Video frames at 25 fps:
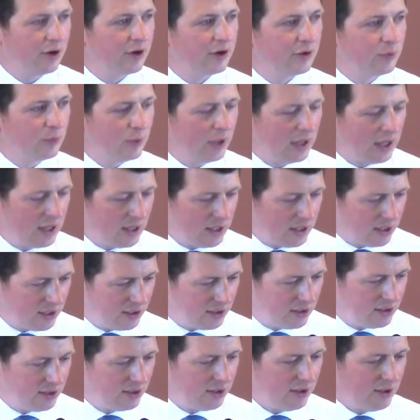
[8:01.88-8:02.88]
our
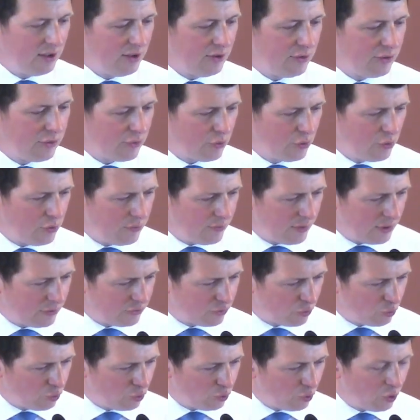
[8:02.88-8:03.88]
way through
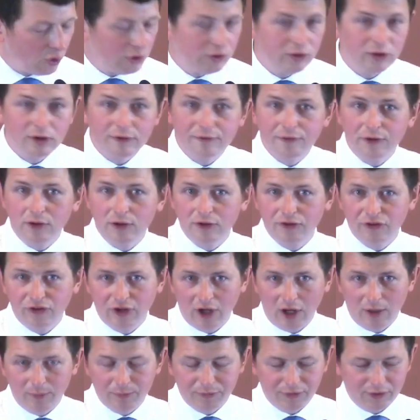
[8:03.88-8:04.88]
this wonderful
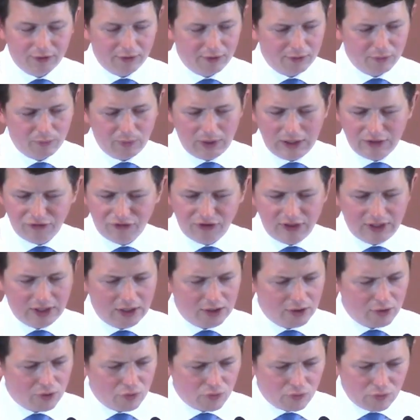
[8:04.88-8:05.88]
chapter? We see
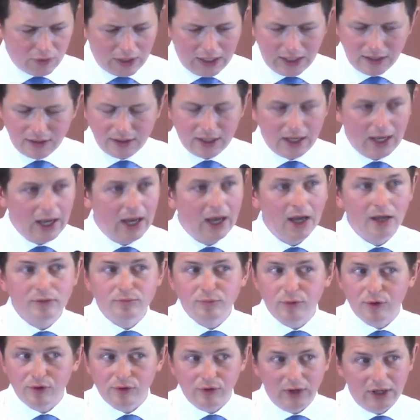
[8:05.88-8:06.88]
a great
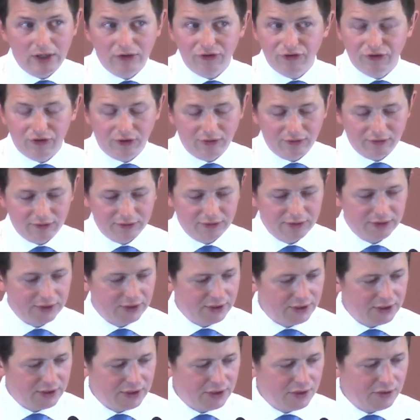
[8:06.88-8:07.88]
admiration
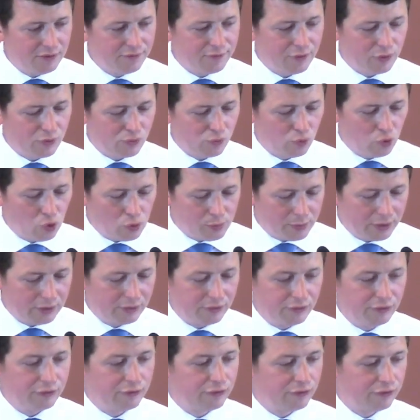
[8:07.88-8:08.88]
for
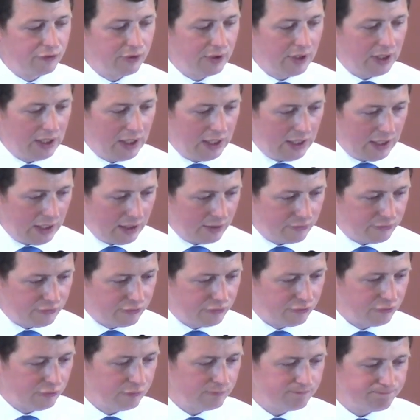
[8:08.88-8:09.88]
Romans
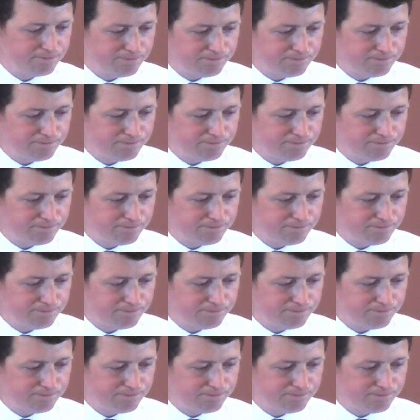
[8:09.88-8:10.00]
8.